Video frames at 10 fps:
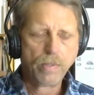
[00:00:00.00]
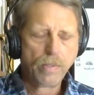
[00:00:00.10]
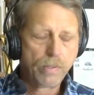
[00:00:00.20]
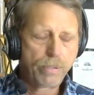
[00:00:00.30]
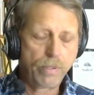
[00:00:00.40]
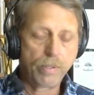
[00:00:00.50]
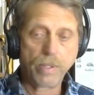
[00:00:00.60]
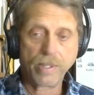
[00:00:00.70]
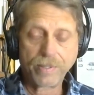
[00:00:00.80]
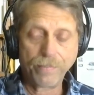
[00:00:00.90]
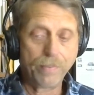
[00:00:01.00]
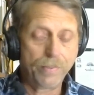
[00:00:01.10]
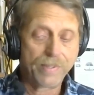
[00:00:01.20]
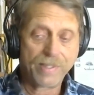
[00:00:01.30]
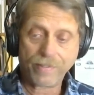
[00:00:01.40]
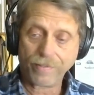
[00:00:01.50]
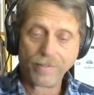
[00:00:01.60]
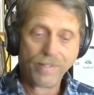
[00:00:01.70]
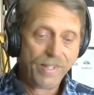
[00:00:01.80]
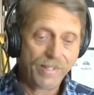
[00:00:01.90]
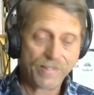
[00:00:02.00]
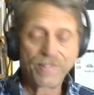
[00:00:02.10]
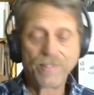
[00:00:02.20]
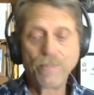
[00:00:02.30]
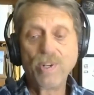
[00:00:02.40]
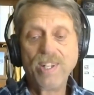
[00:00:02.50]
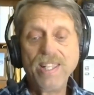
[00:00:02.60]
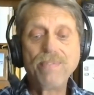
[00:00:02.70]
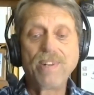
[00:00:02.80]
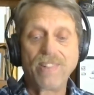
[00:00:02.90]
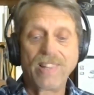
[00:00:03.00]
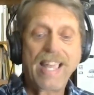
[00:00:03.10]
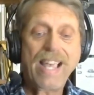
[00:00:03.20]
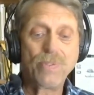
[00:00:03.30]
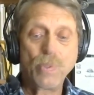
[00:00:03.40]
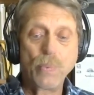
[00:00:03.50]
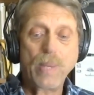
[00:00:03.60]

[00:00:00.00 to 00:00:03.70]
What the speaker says: I'm like, so you weren't even allowed to